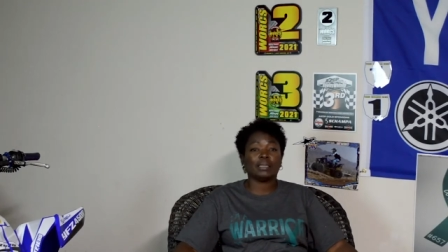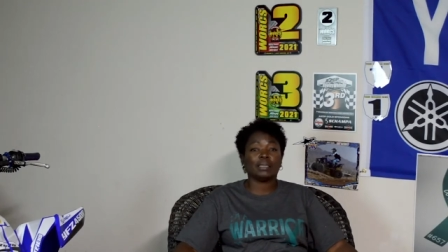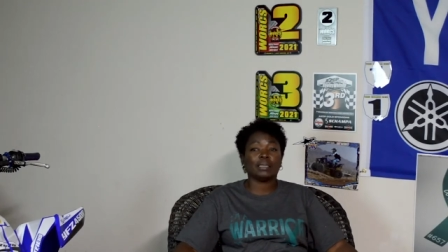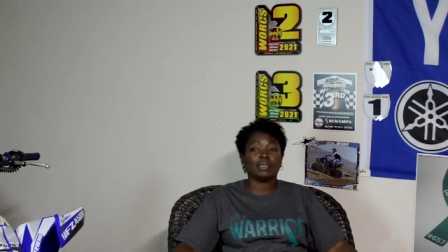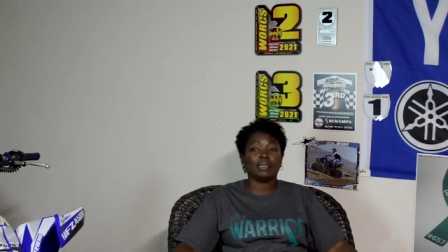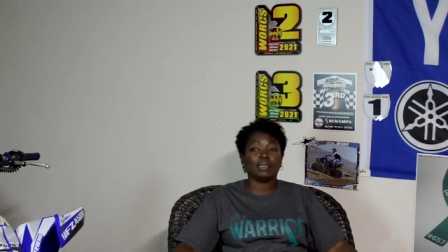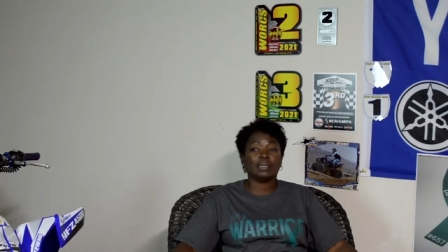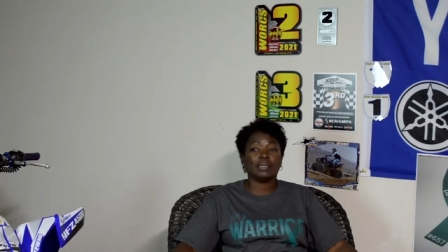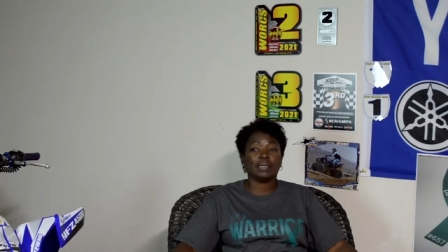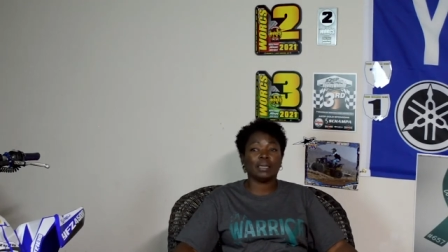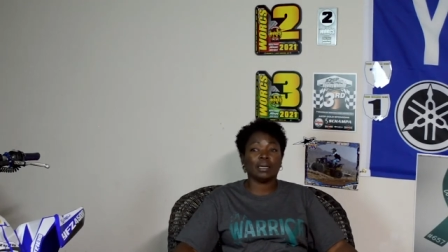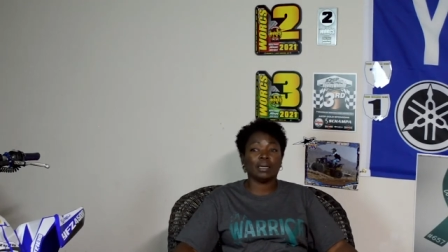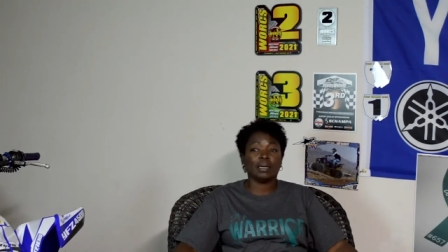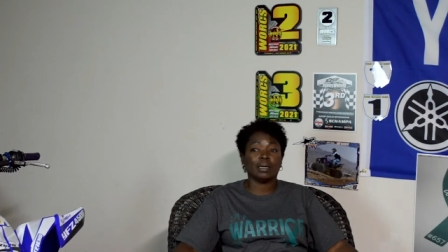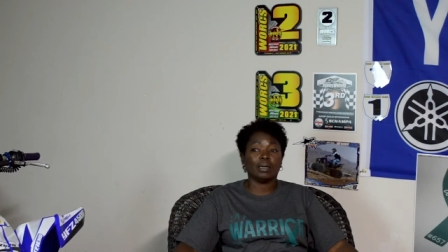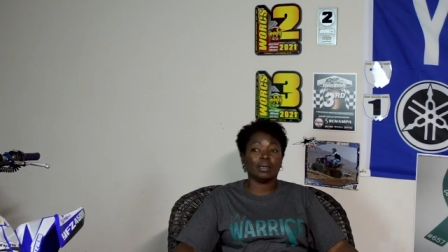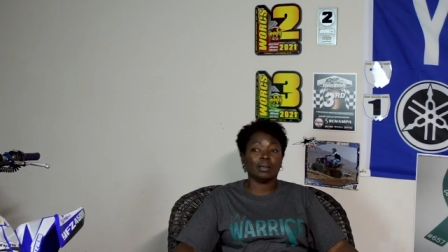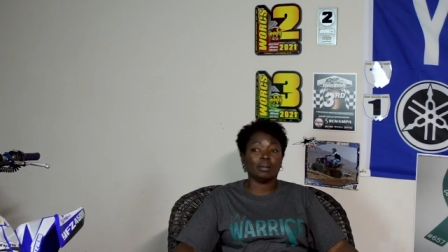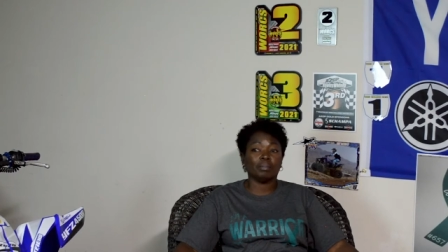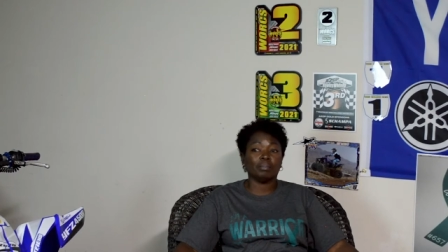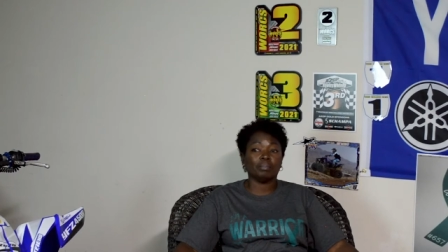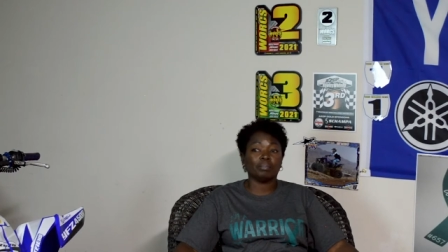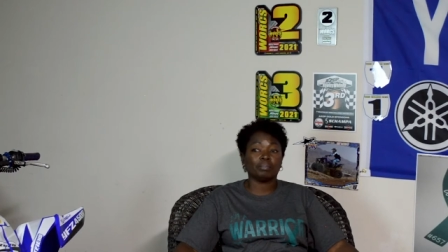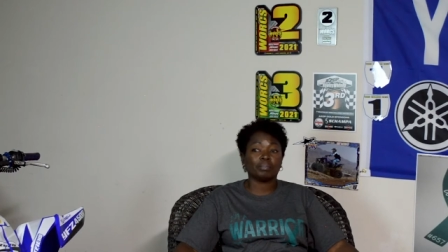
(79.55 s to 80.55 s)
in
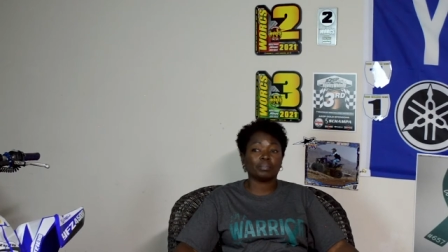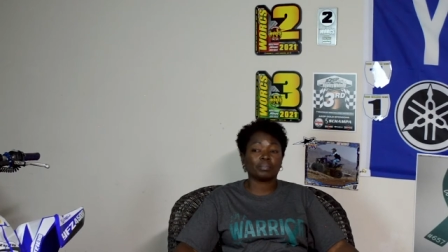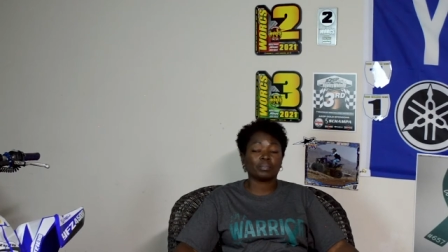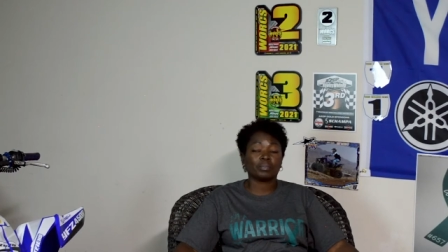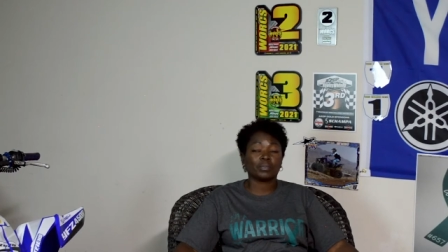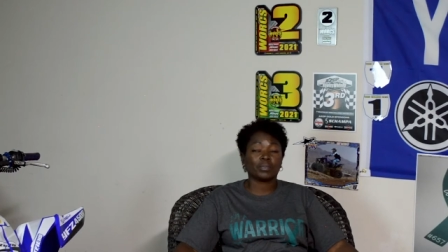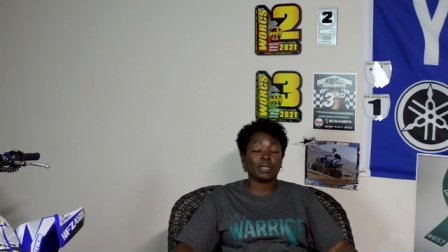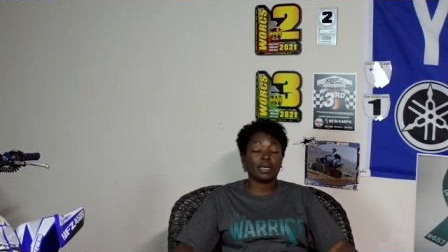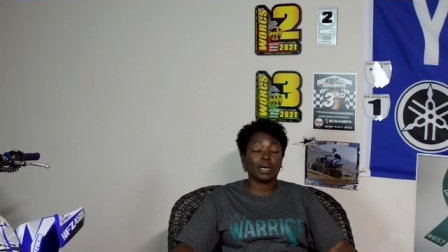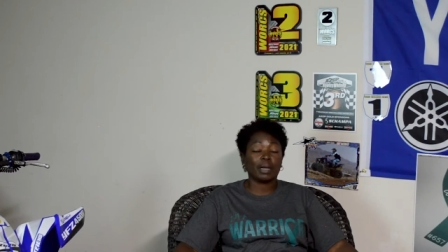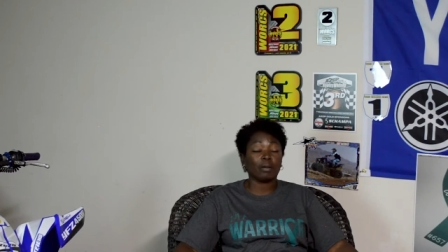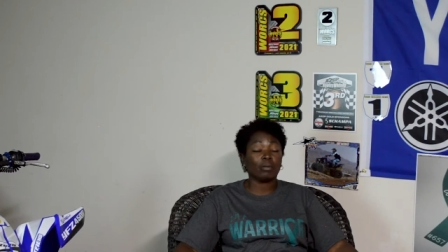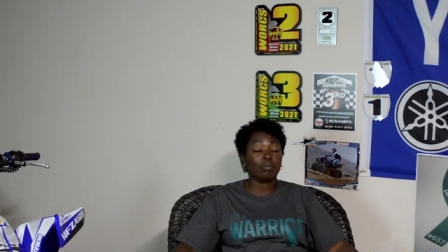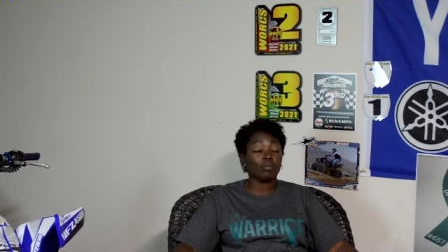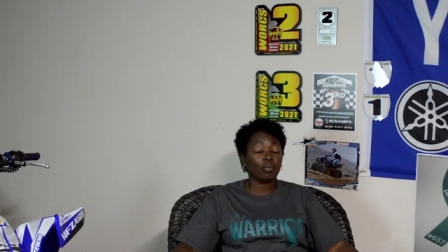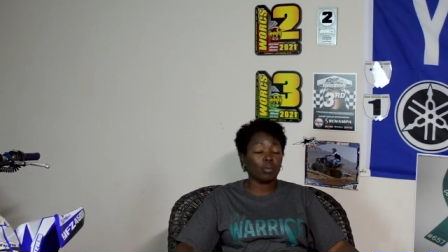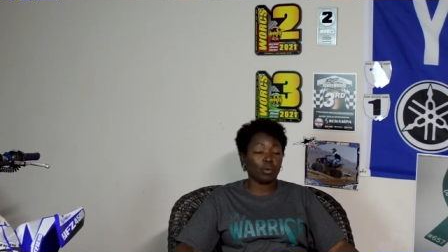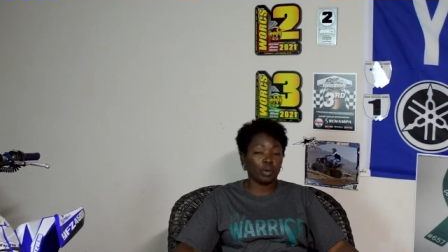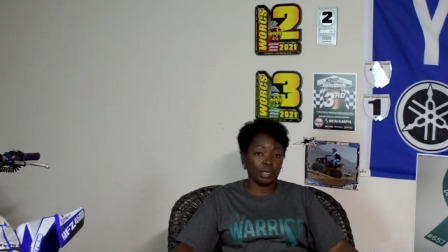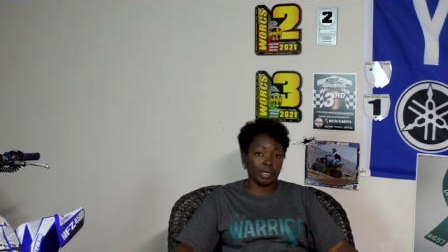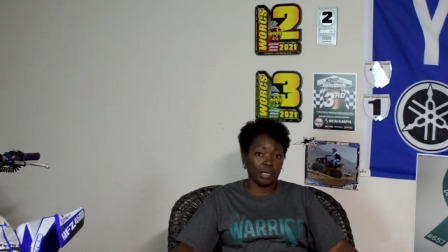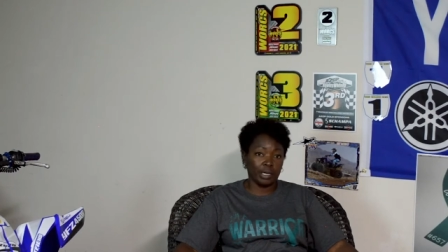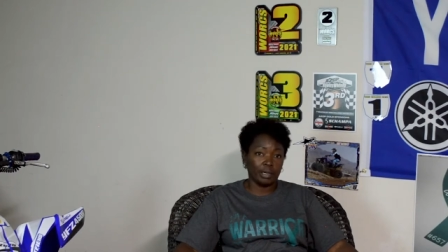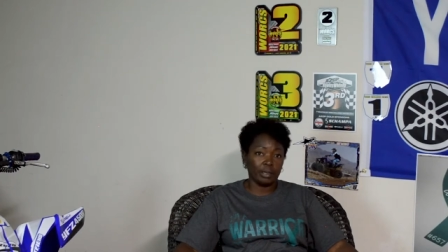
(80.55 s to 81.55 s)
um,
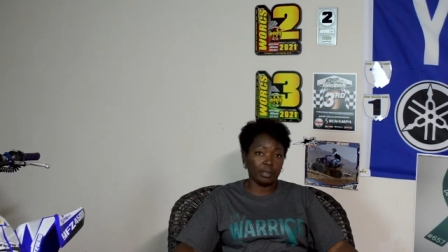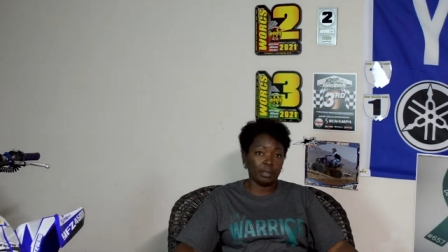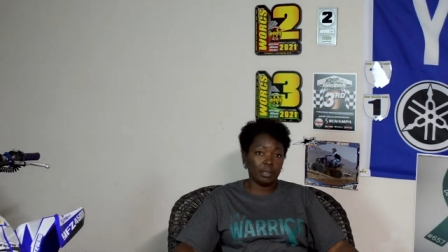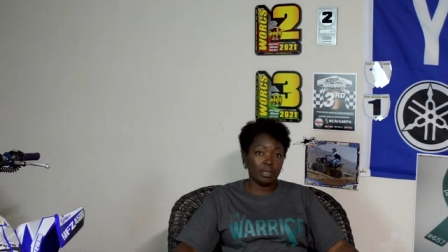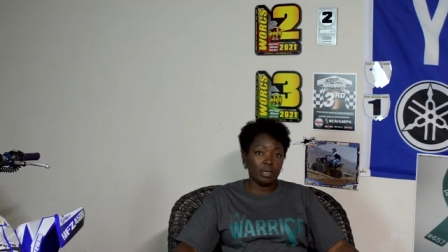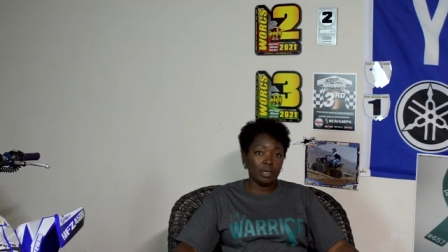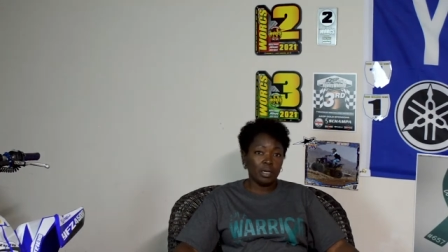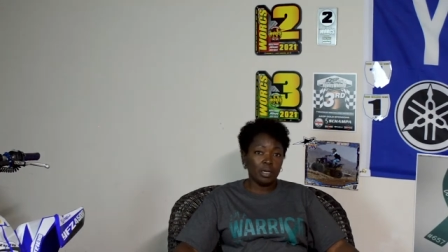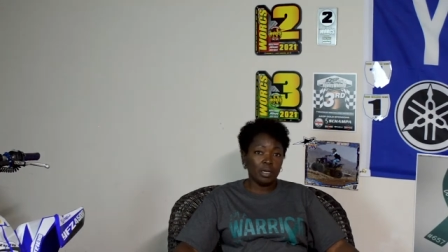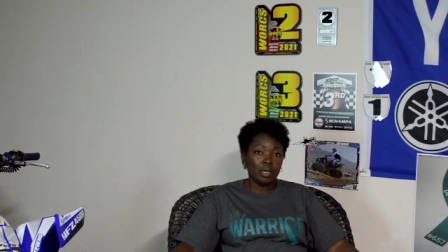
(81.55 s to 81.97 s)
California.